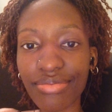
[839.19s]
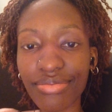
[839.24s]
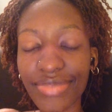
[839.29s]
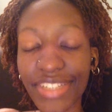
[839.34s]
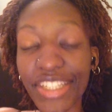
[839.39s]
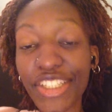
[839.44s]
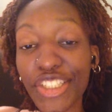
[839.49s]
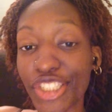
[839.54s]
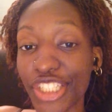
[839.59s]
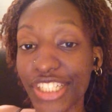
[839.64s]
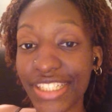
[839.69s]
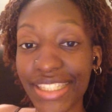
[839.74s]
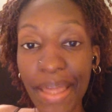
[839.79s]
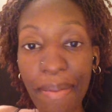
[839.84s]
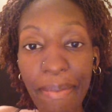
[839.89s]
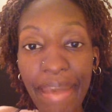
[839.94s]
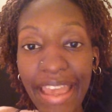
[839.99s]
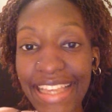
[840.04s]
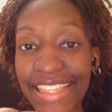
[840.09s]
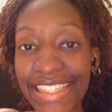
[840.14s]
It's just
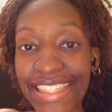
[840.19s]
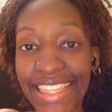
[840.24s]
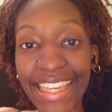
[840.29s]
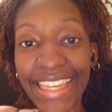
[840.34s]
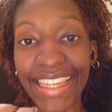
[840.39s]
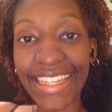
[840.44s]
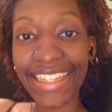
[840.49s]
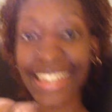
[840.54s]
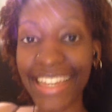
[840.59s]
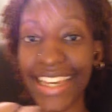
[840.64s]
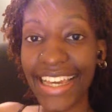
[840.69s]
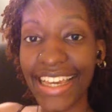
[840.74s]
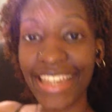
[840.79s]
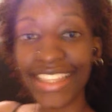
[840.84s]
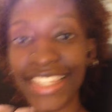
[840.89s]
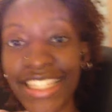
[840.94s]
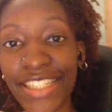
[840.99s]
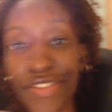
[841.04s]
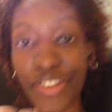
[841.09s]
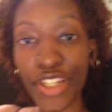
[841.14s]
amazing.
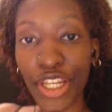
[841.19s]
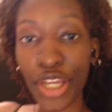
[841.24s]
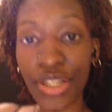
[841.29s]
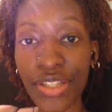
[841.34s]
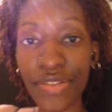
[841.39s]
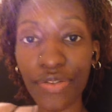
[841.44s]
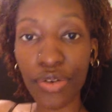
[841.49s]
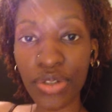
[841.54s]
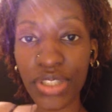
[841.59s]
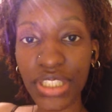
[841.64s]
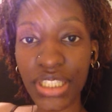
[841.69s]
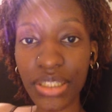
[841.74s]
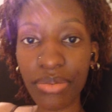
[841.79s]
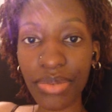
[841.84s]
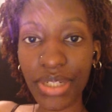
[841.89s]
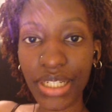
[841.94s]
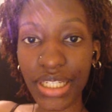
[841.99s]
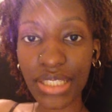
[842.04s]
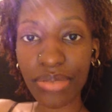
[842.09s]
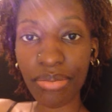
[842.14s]
This video is 14
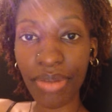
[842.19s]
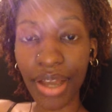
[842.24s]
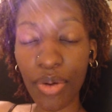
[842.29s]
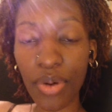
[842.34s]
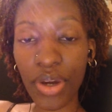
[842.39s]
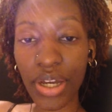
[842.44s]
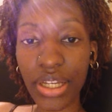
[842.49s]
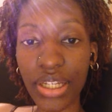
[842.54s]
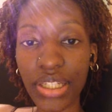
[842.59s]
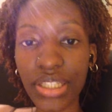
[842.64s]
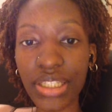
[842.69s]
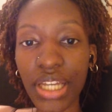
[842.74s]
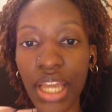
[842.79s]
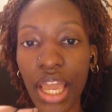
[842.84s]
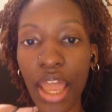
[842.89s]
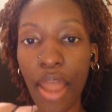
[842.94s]
minutes, my word.